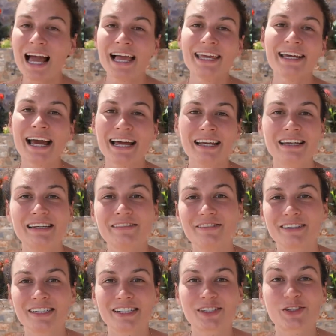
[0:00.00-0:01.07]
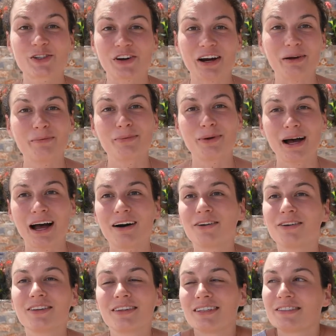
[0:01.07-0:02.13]
I can't even describe
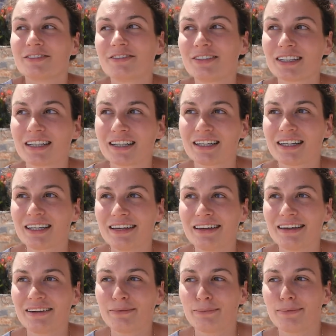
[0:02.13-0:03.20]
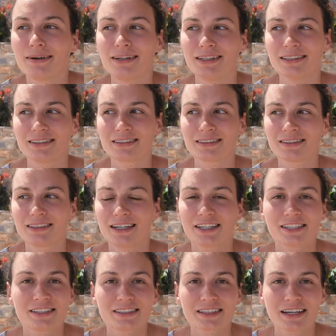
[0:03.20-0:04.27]
how this feeling was. It
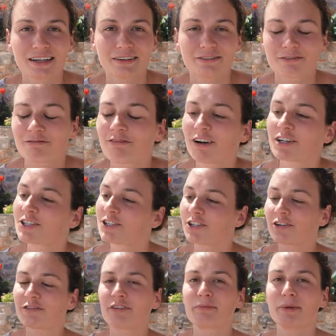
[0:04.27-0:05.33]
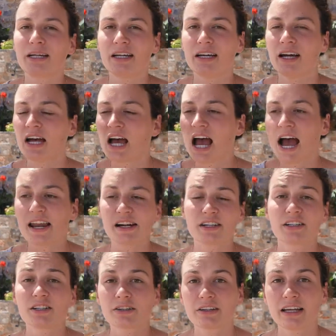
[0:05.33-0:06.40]
just like rushed over me and I
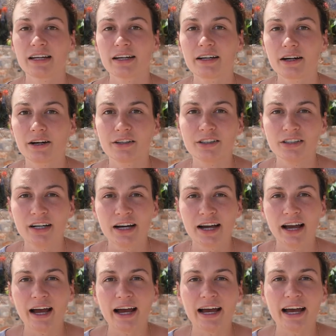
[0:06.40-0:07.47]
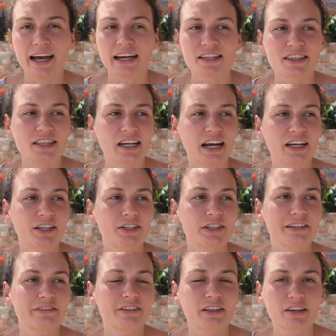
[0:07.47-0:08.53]
couldn't let it go. And then I couldn't
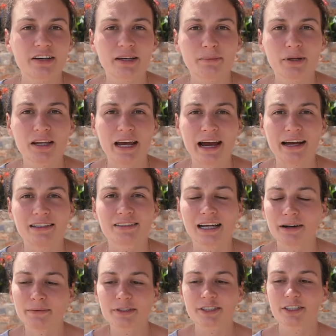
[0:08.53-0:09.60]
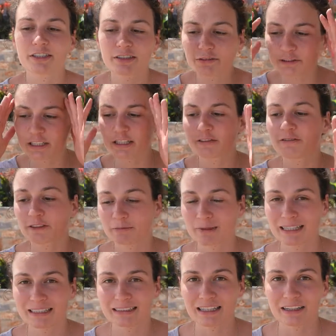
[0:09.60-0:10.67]
even look him in the eyes. I was just really for
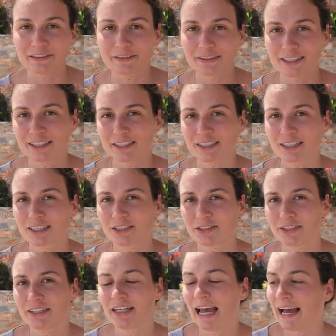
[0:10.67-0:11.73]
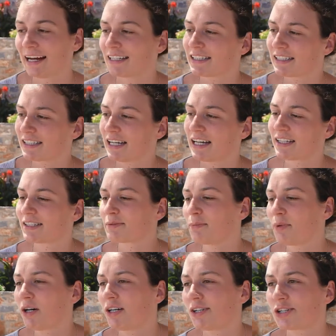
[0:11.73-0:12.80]
myself. I started doing handstands,
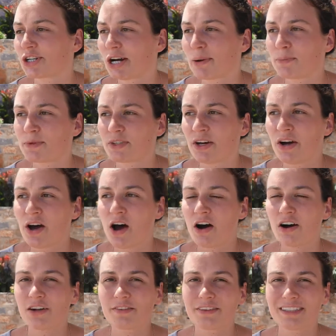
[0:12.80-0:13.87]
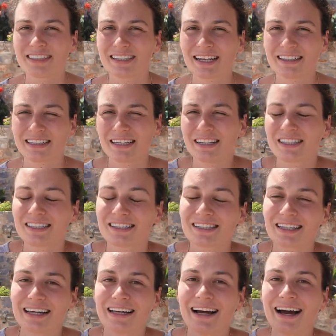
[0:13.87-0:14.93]
push-ups, all these things, and it just
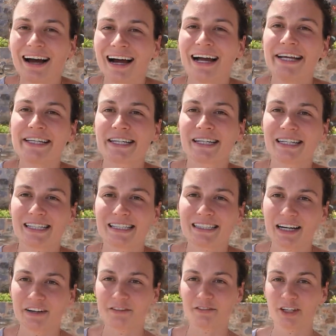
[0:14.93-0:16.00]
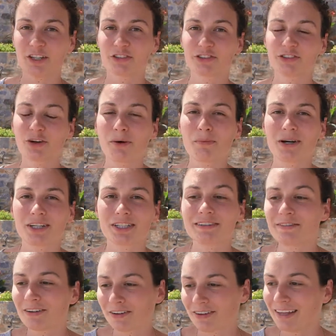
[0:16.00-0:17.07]
like heightened itself so much,
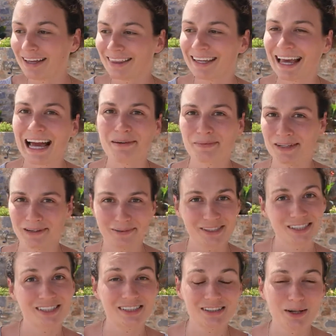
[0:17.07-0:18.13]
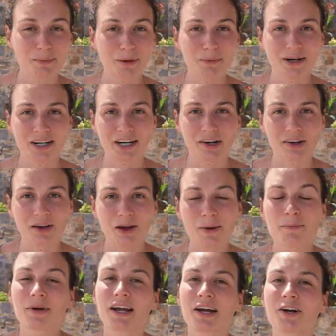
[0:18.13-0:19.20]
even though nothing happened. I was just doing my workout.
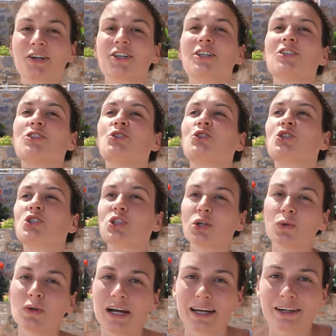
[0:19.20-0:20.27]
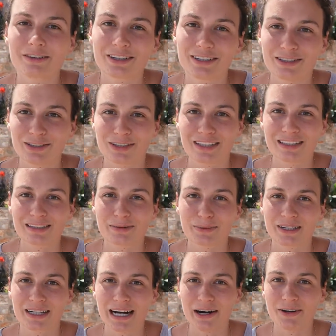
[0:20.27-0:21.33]
But I got so angry during this
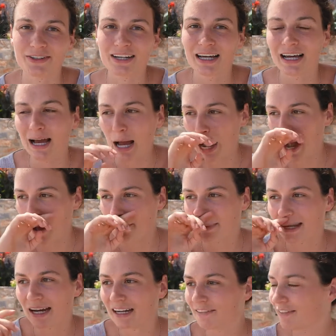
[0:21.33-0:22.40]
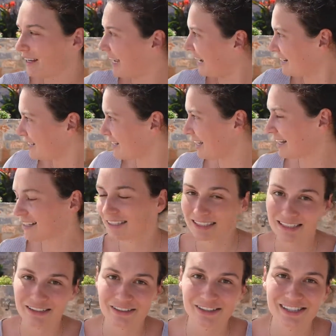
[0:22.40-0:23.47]
workout that I even had to like
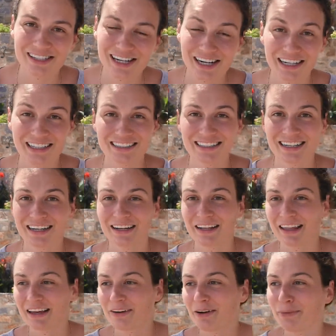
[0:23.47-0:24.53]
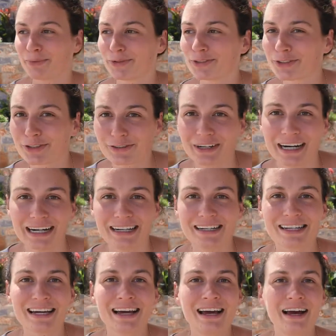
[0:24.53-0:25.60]
sit on the stairs. I like almost
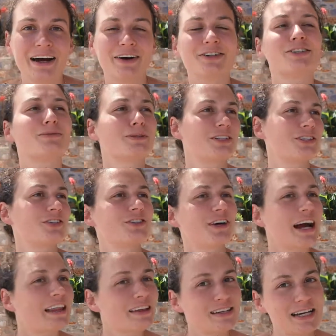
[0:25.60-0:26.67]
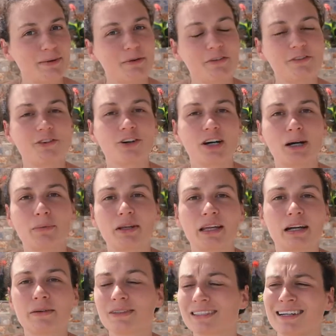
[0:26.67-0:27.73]
cried. I also wanted to cry the day before, but then
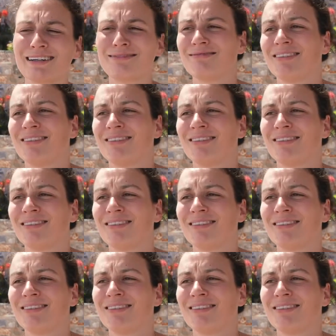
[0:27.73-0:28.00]
I was like,